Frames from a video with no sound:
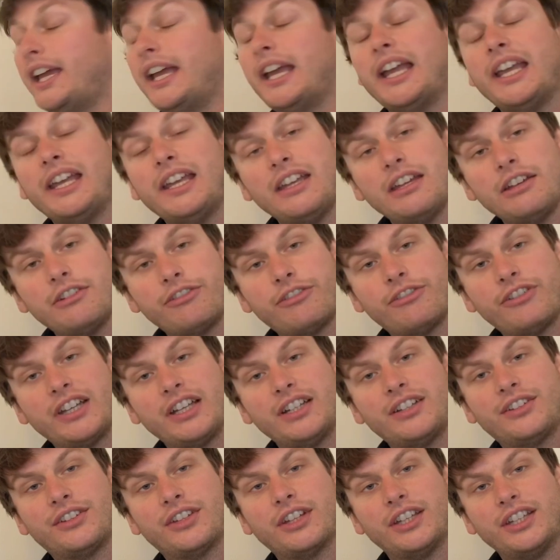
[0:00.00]
If
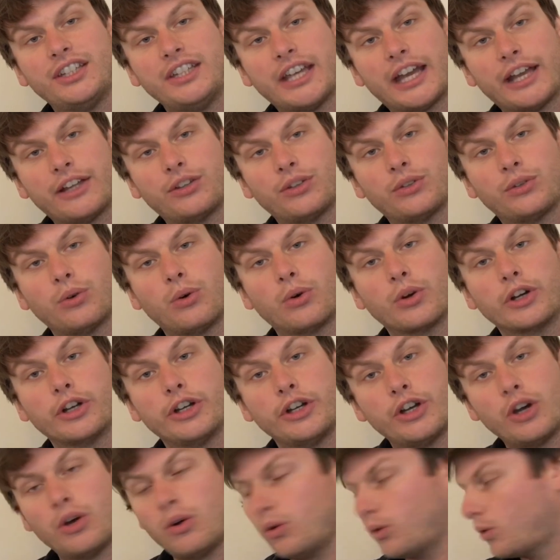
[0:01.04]
it's a yes or
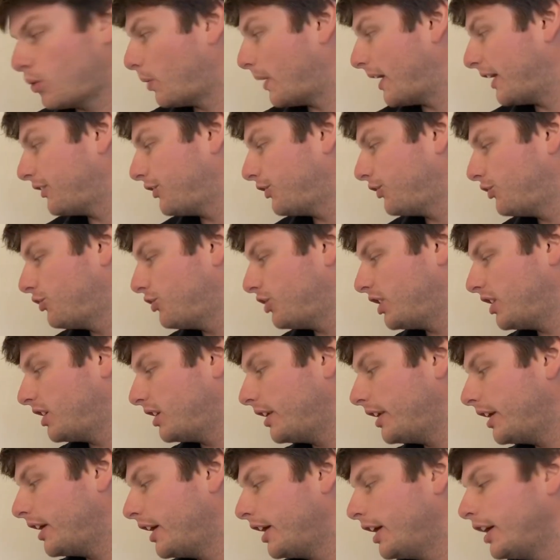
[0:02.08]
no
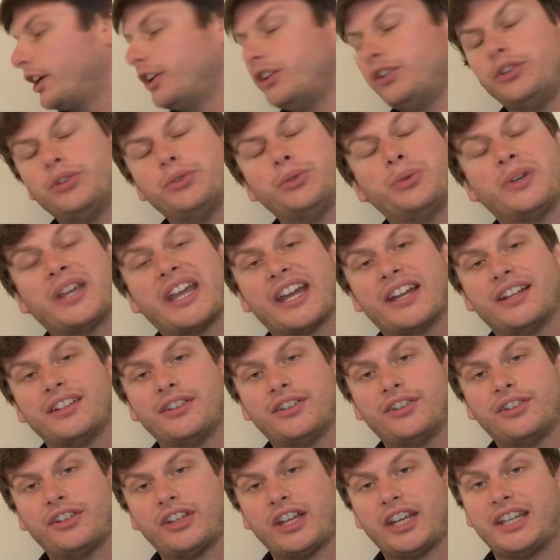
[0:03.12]
question, you can
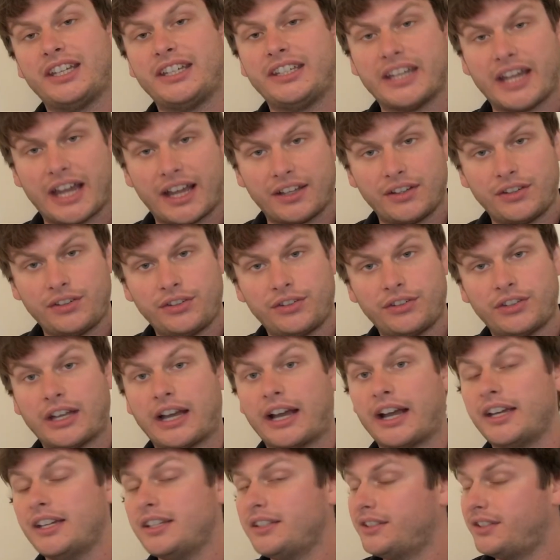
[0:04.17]
say yes,
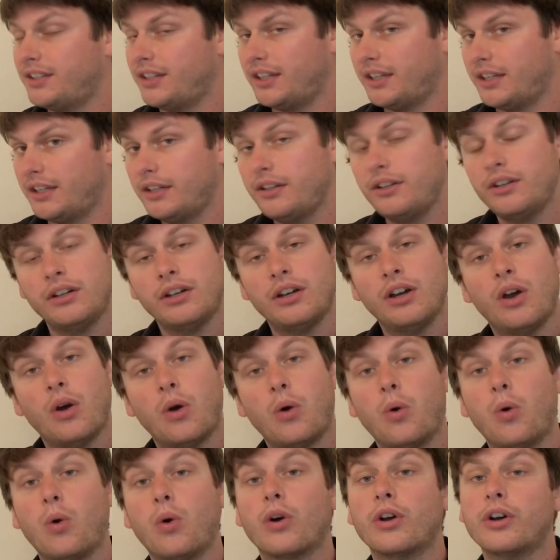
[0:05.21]
I did,
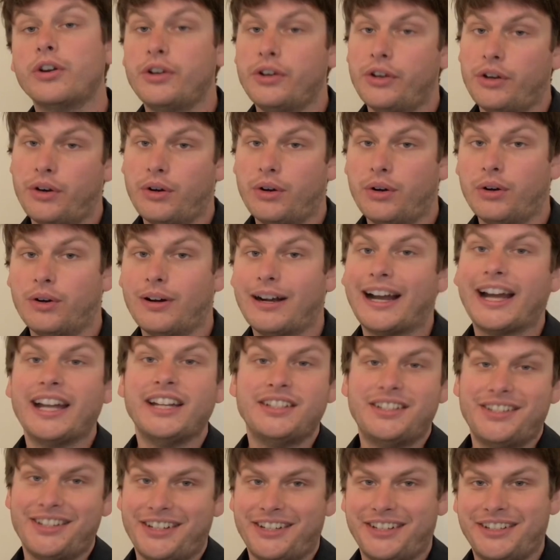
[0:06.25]
or no, I
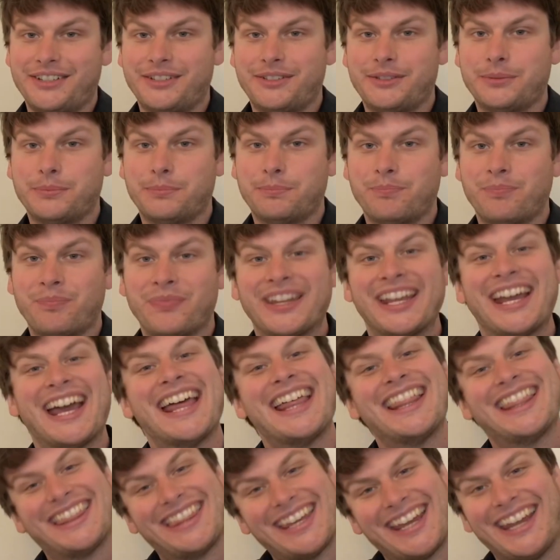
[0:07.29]
didn't.
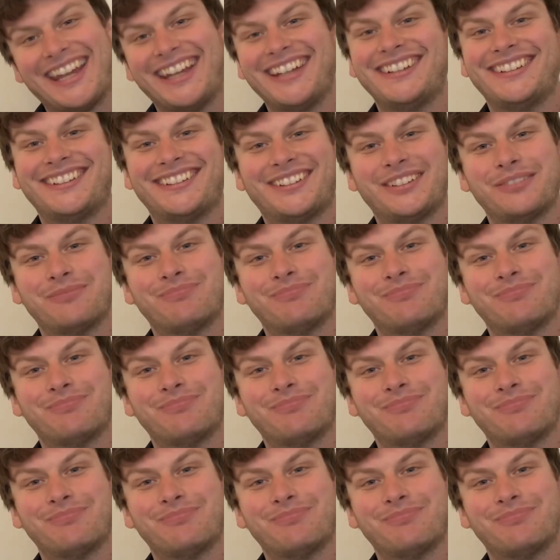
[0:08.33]
Thanks.